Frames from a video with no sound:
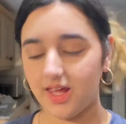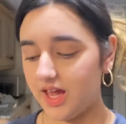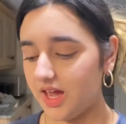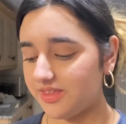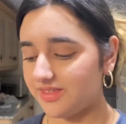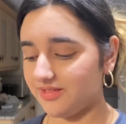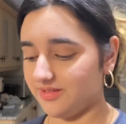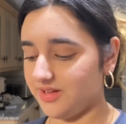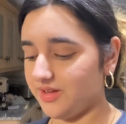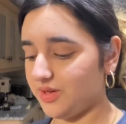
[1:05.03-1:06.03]
I
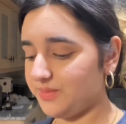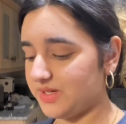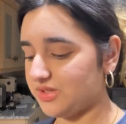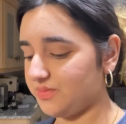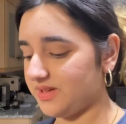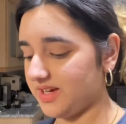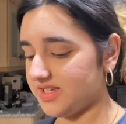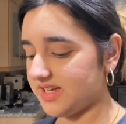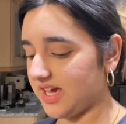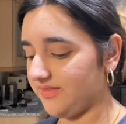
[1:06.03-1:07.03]
thought it would be super
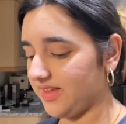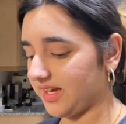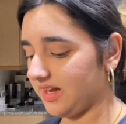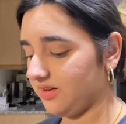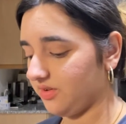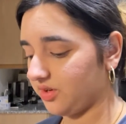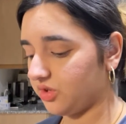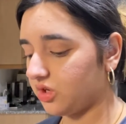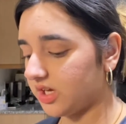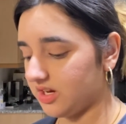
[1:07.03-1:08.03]
nice to have like a little
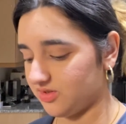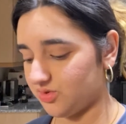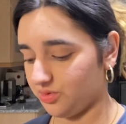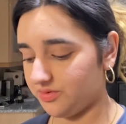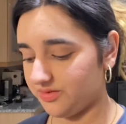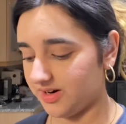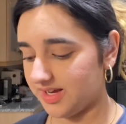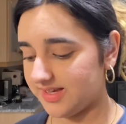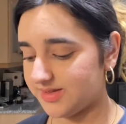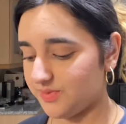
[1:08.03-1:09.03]
cooking talk for
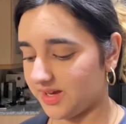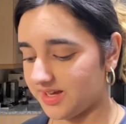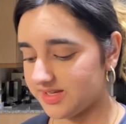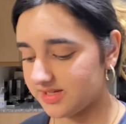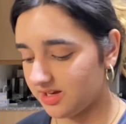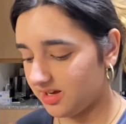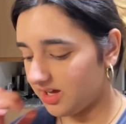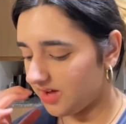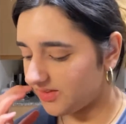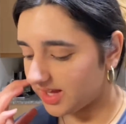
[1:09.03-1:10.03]
us, because
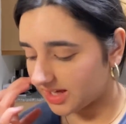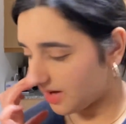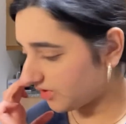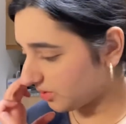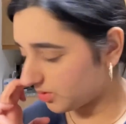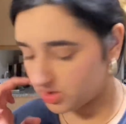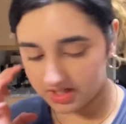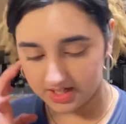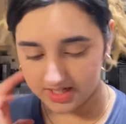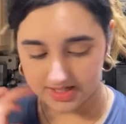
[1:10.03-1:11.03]
I feel like everybody
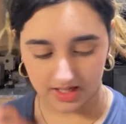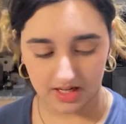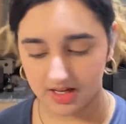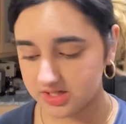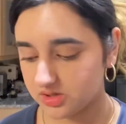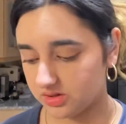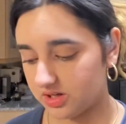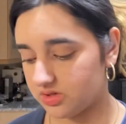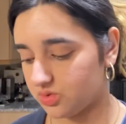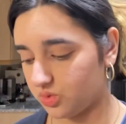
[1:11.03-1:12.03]
needs like a nice
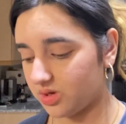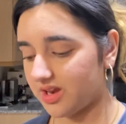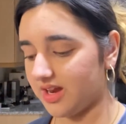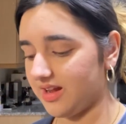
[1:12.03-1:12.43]
cooking talk in